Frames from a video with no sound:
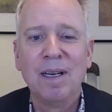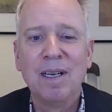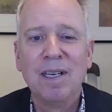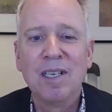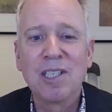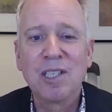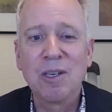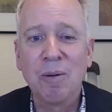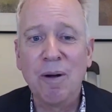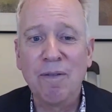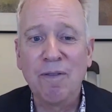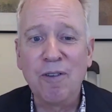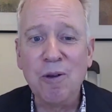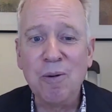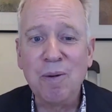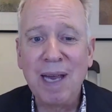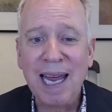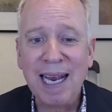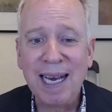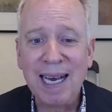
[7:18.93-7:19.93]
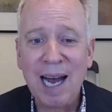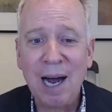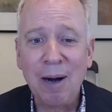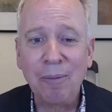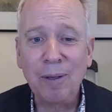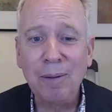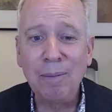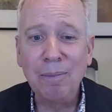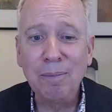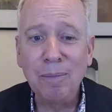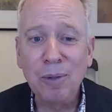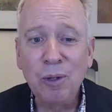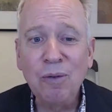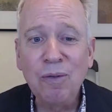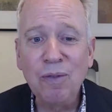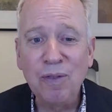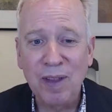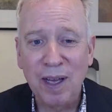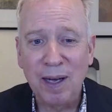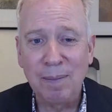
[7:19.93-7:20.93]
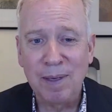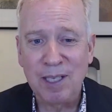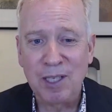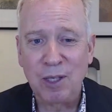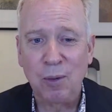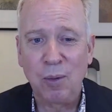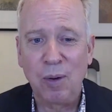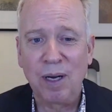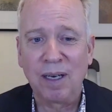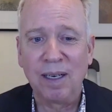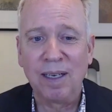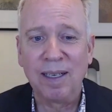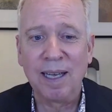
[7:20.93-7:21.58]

So if you cannot remove them as quickly,